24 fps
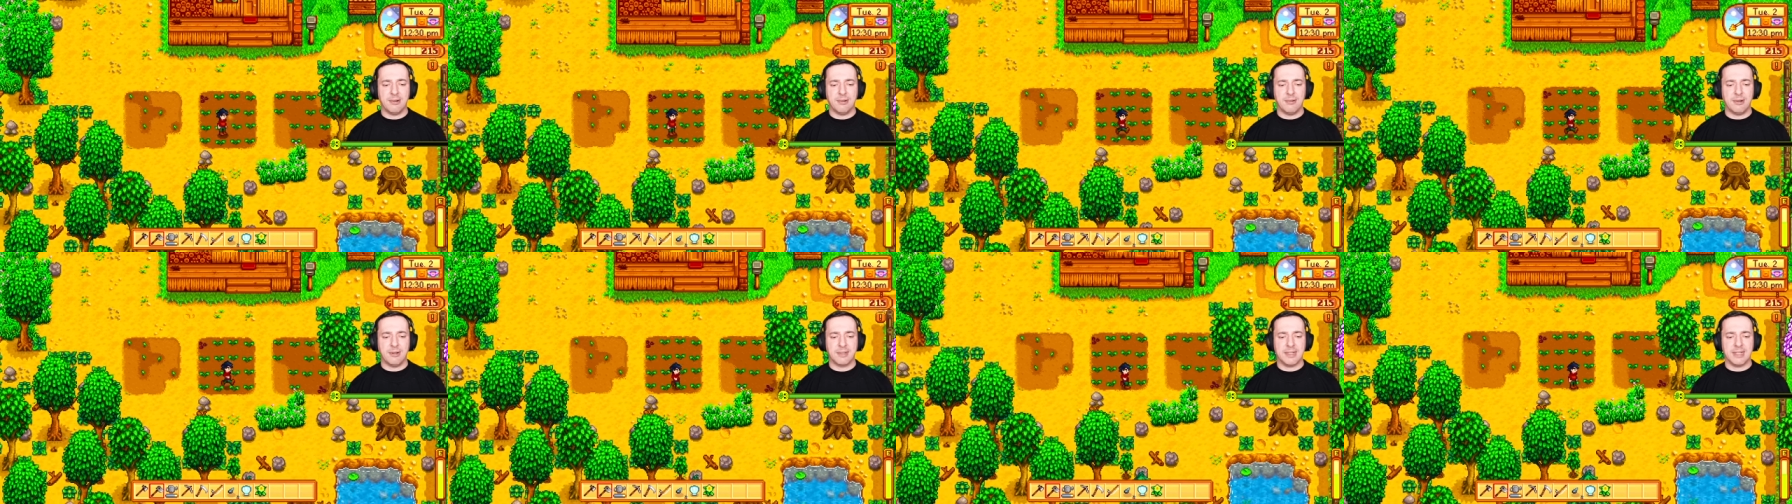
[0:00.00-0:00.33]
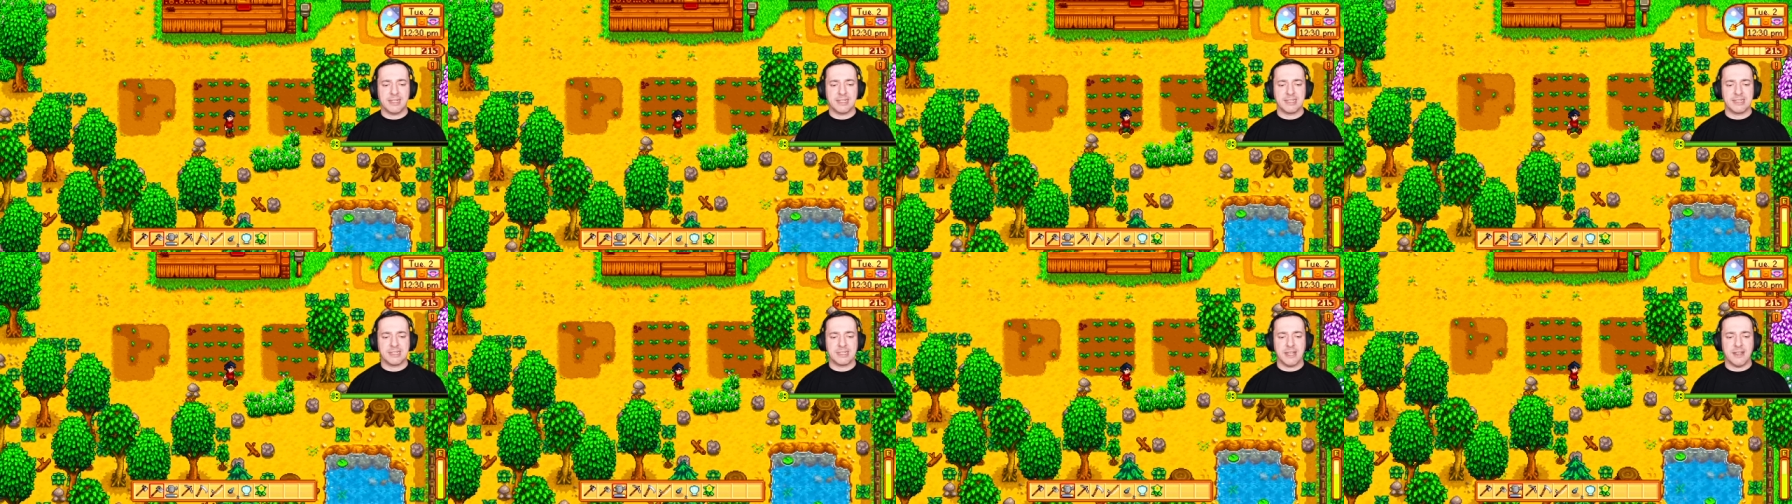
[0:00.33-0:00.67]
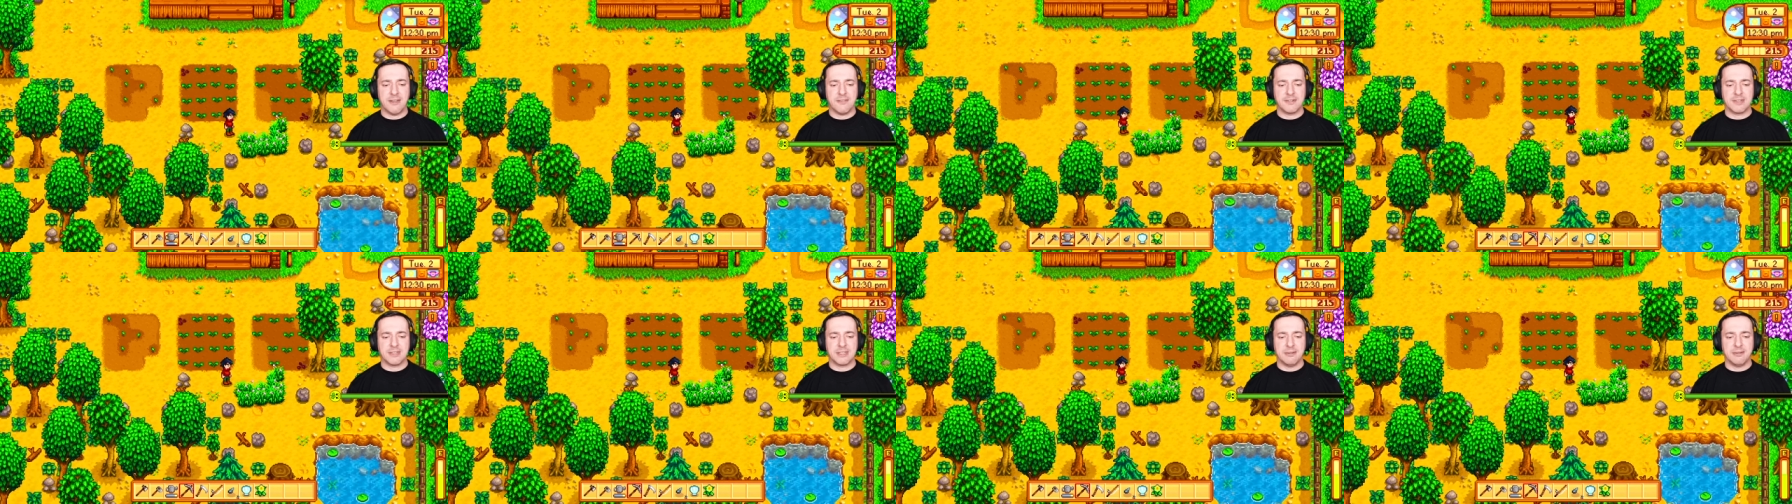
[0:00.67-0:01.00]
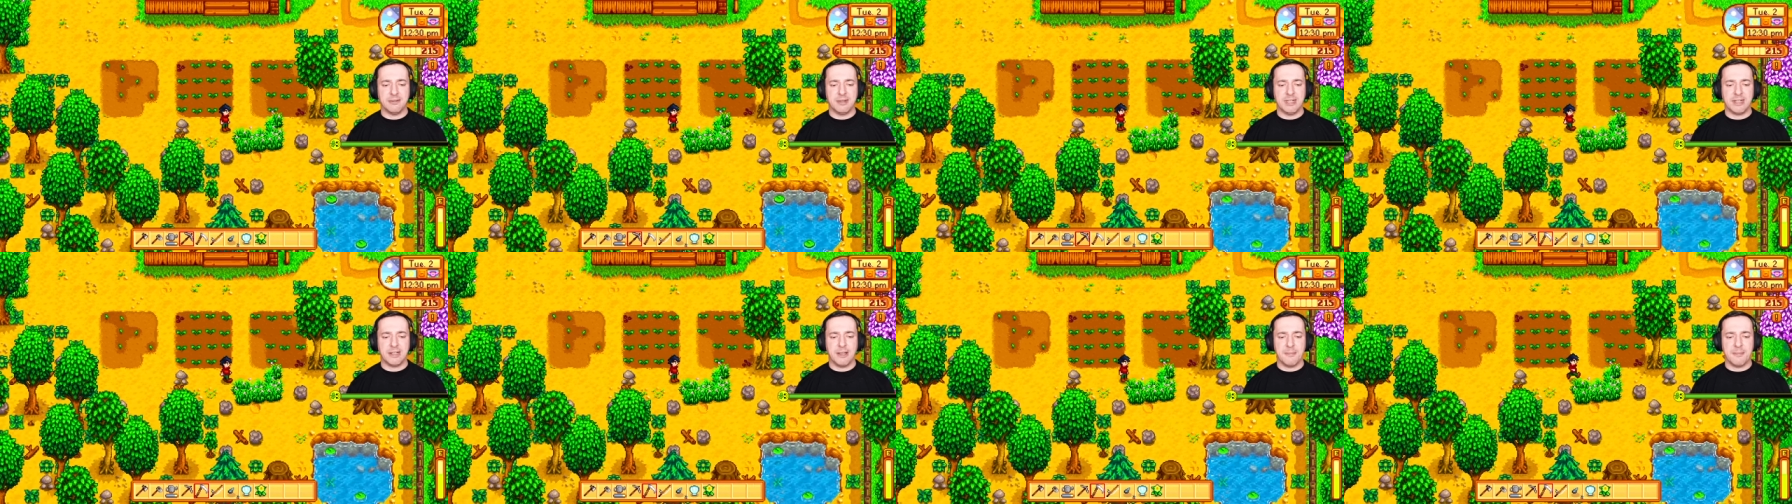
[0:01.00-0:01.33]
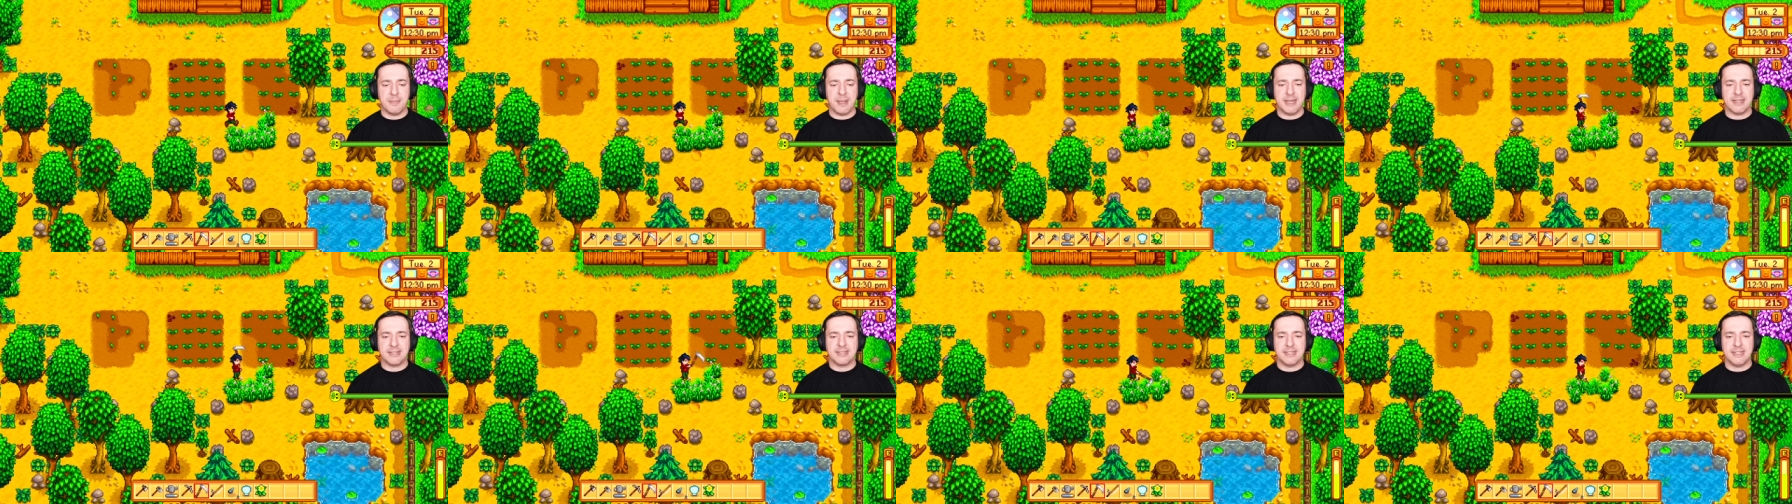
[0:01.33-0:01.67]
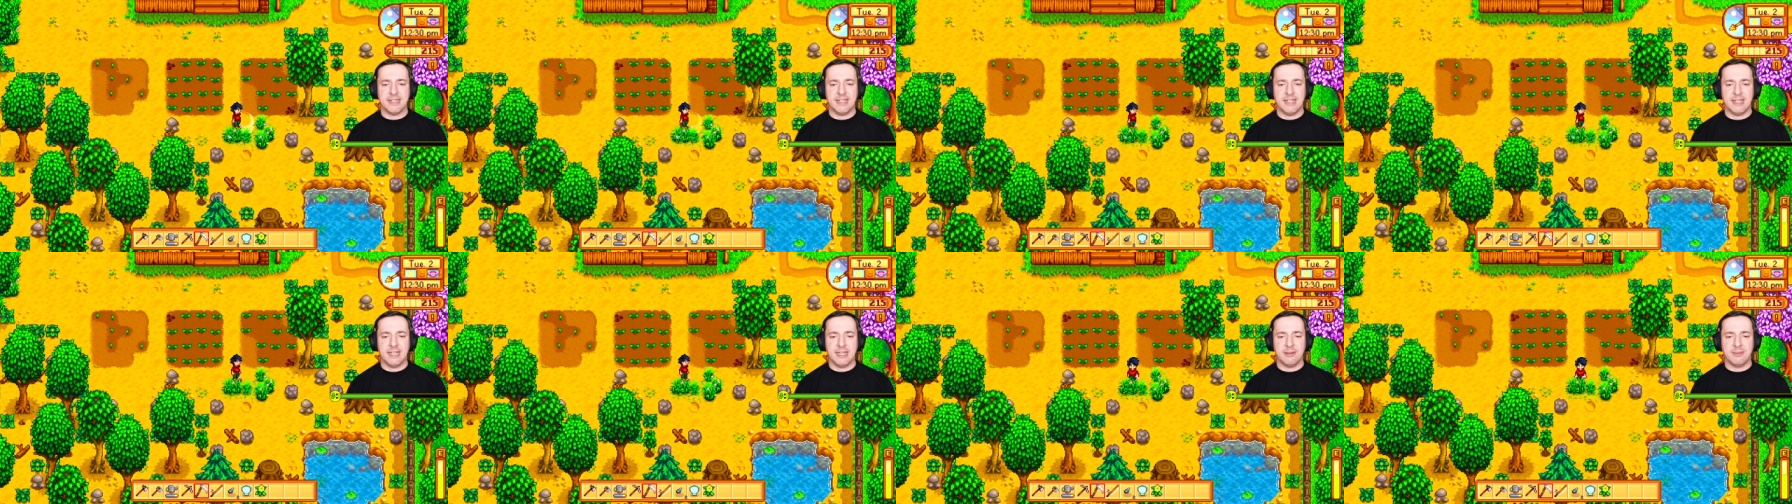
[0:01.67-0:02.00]
all of this stuff so we'd go back to
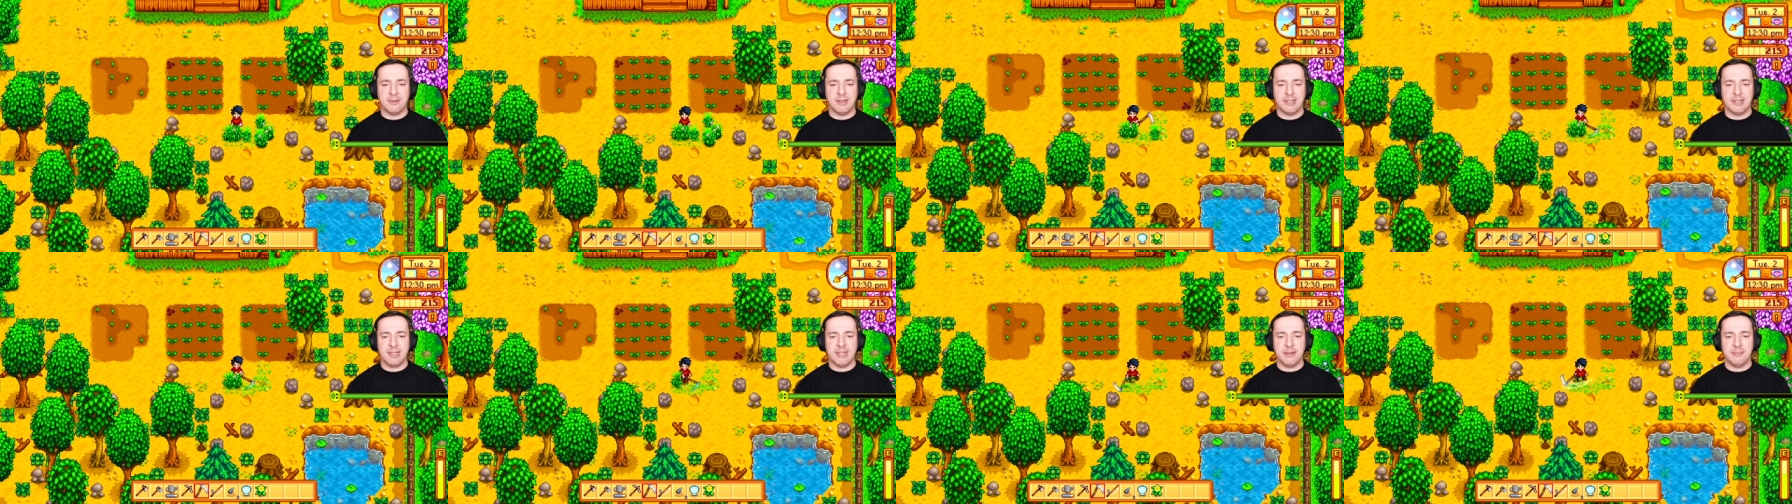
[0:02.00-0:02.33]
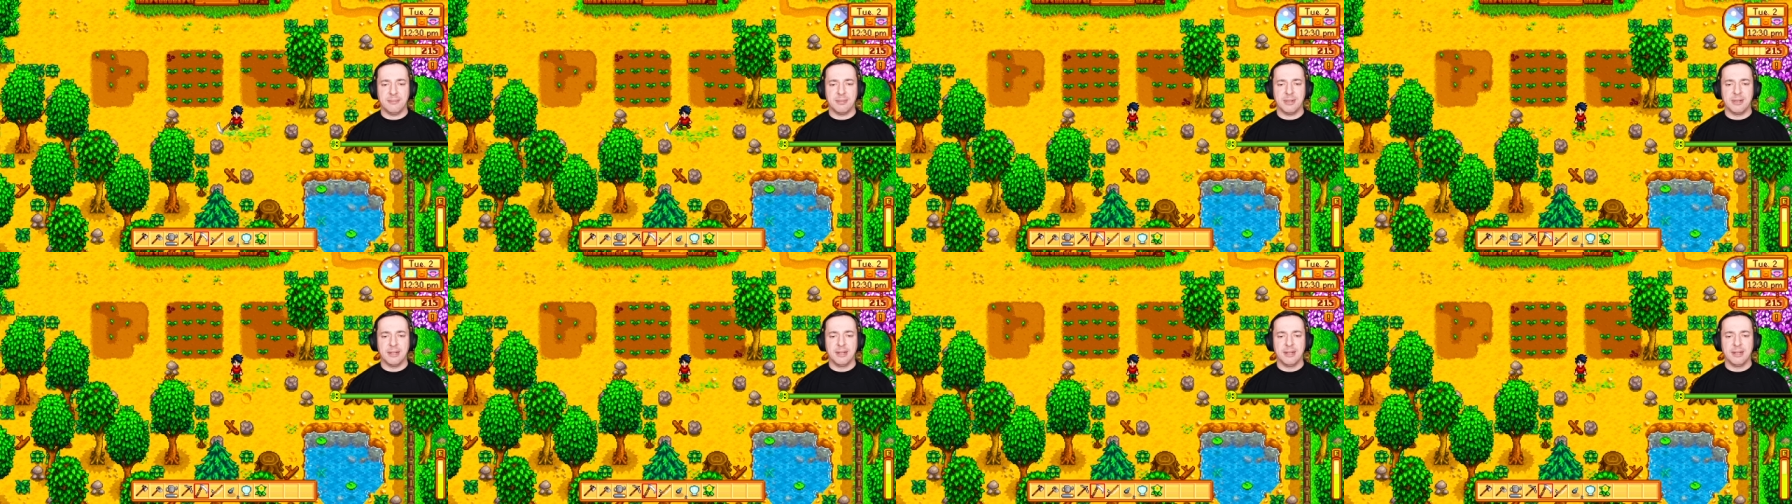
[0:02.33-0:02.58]
here we'd keep